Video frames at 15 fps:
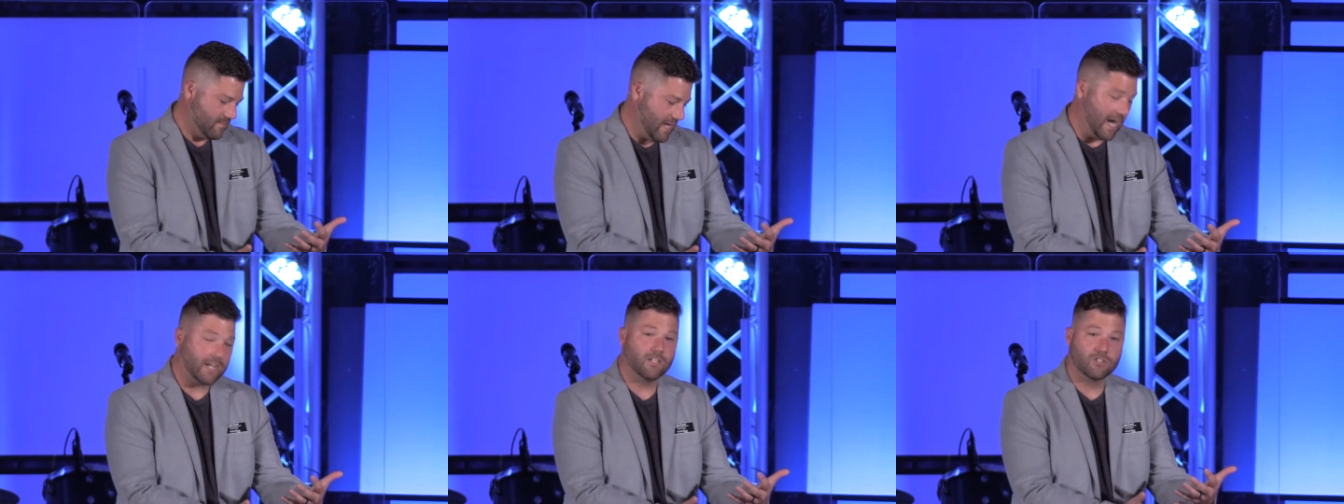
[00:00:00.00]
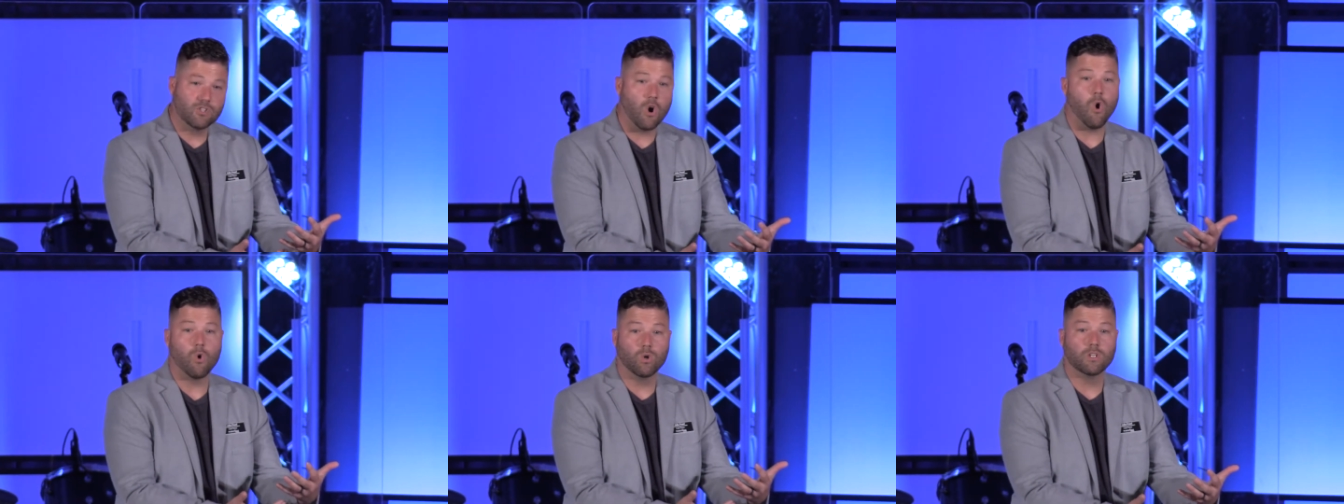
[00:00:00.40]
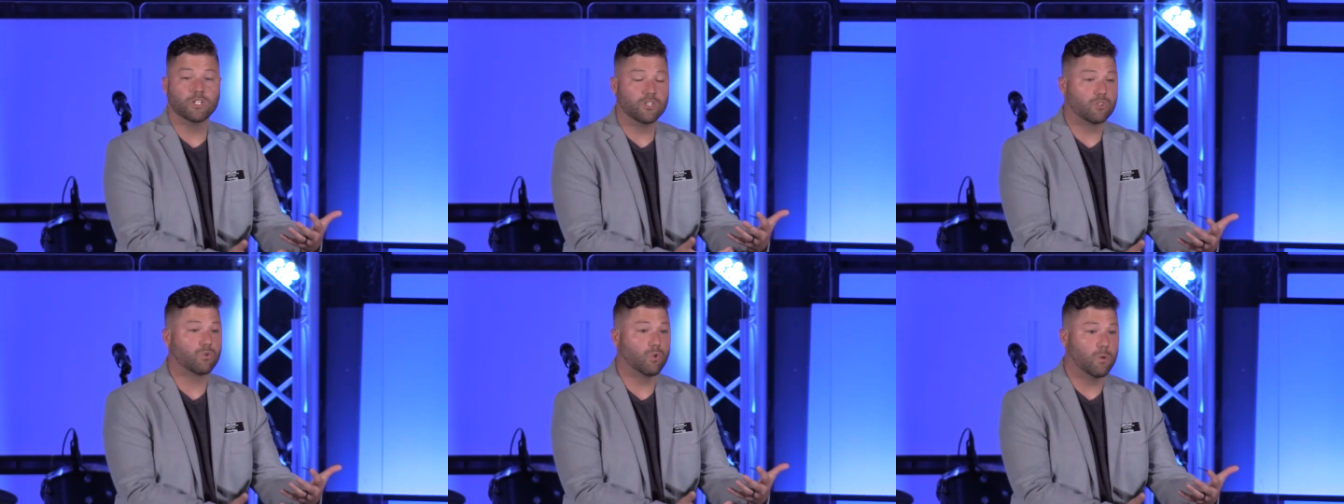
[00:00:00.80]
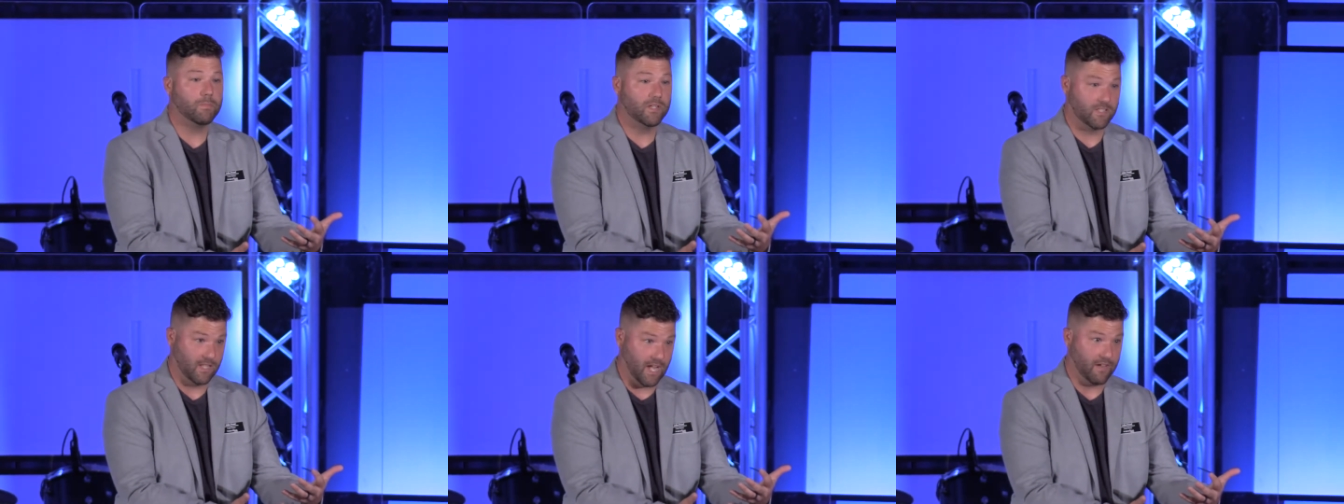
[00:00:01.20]
I could totally screw up
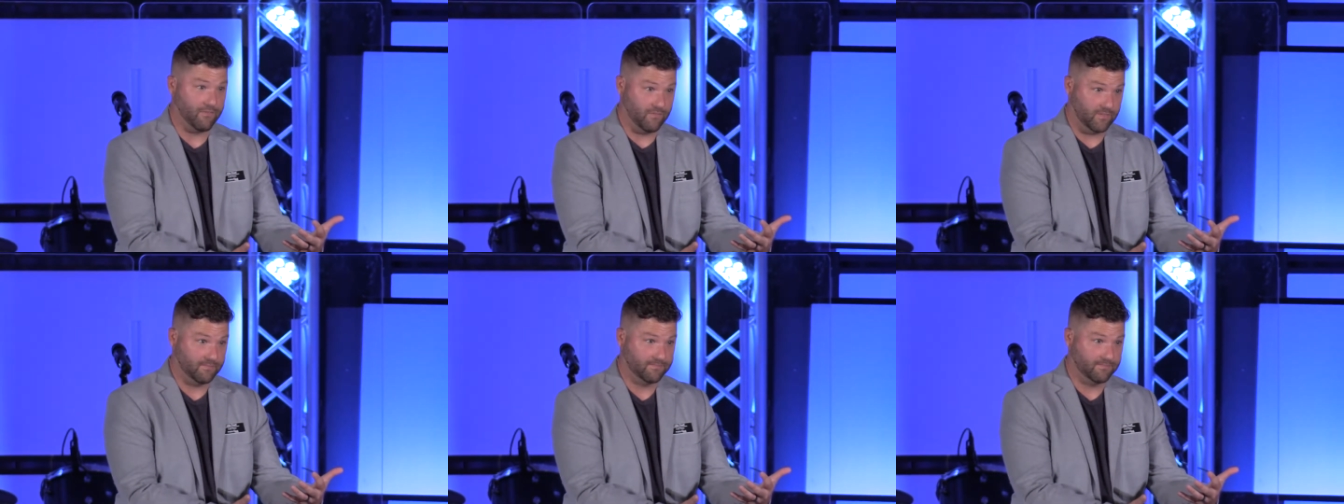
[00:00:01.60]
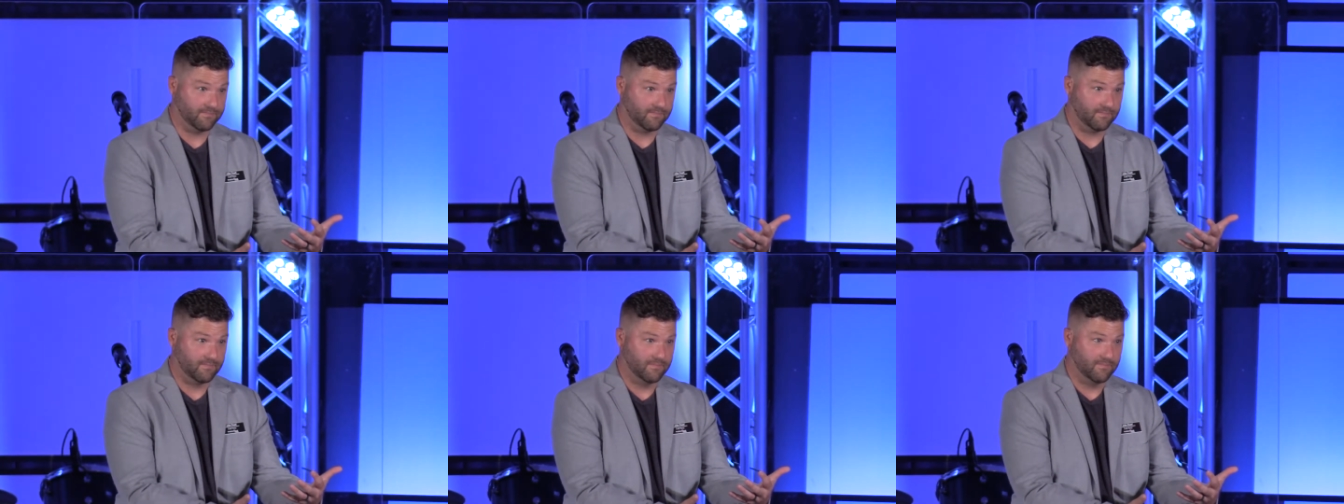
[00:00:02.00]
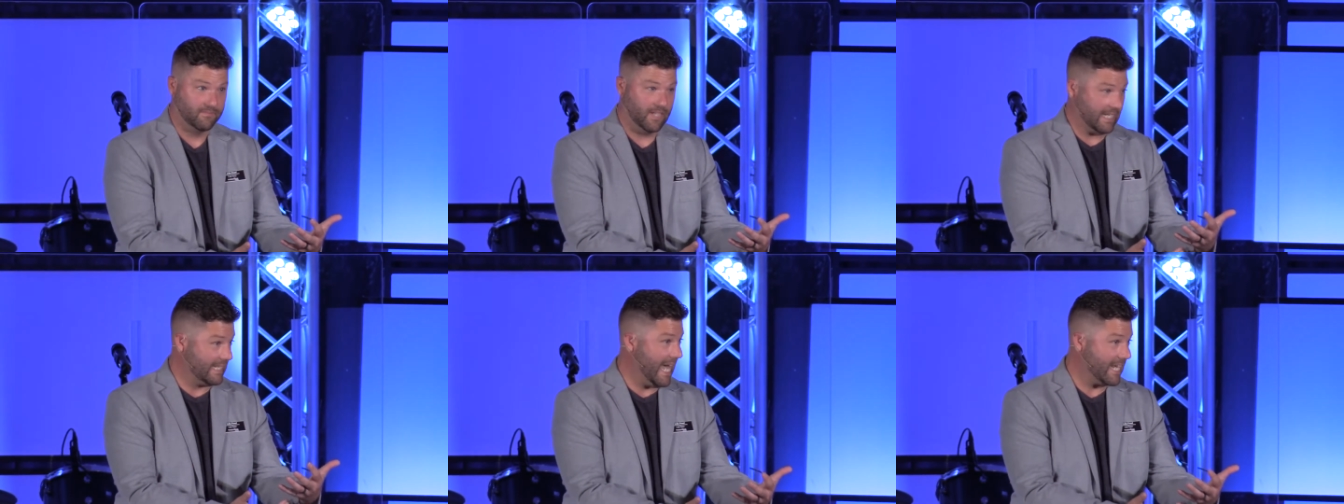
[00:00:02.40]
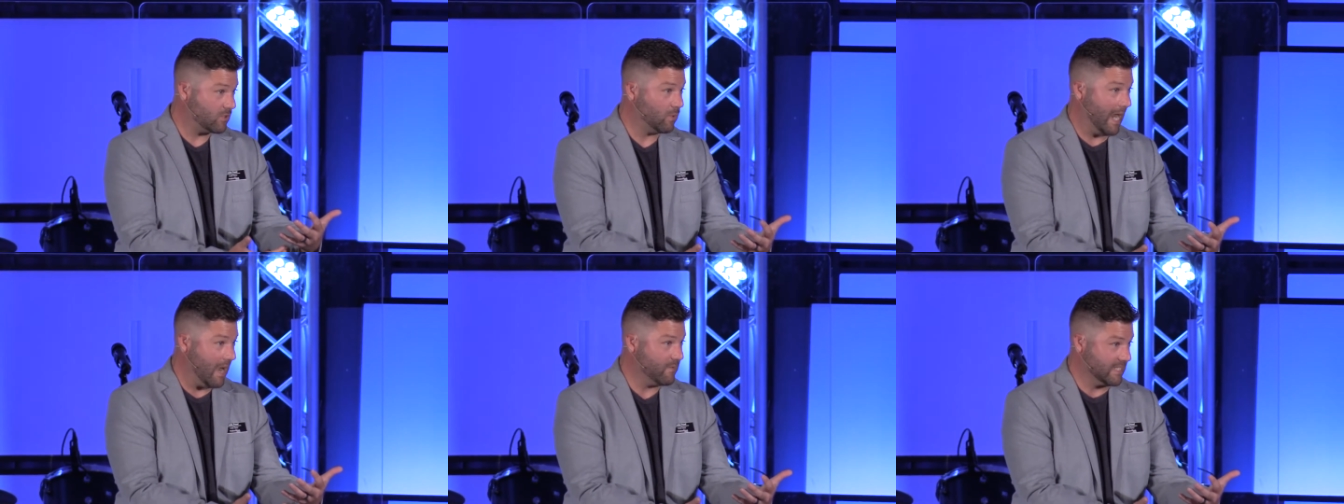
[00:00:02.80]
his life. Like, that's
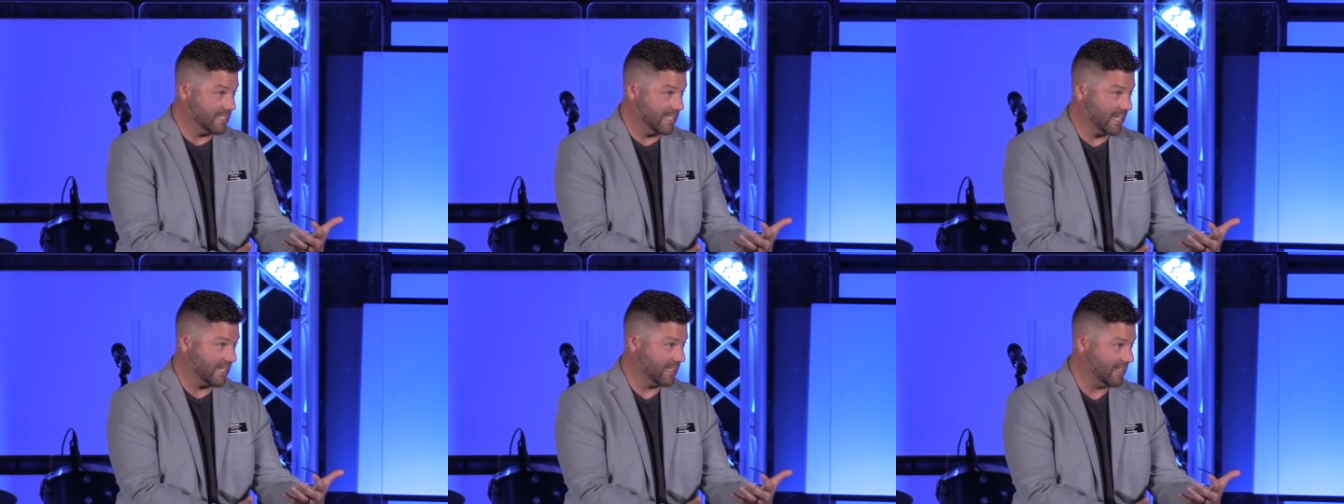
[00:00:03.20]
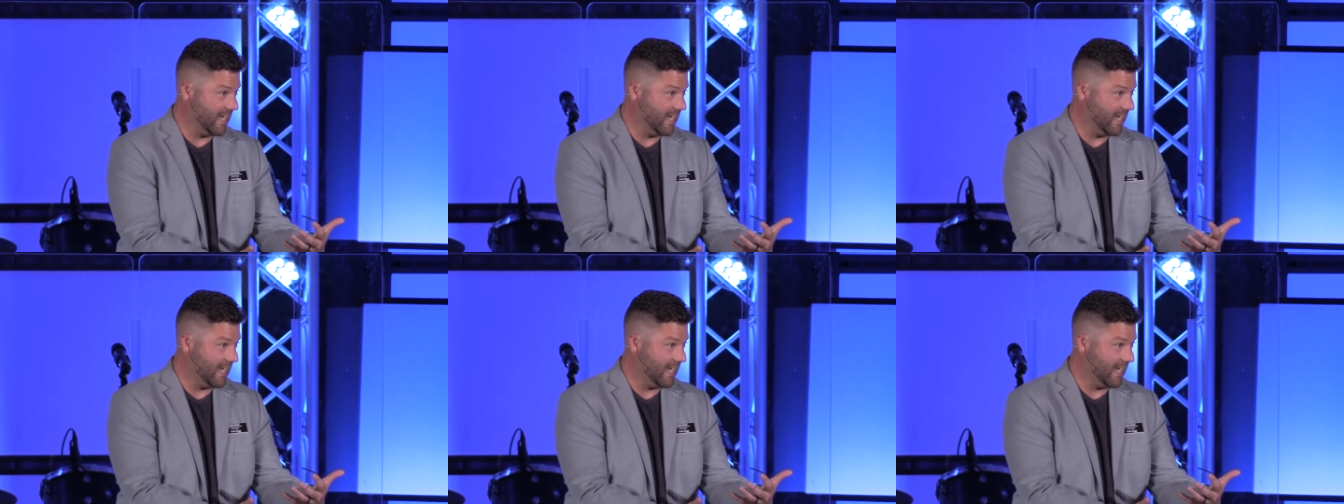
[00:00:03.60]
what I was thinking.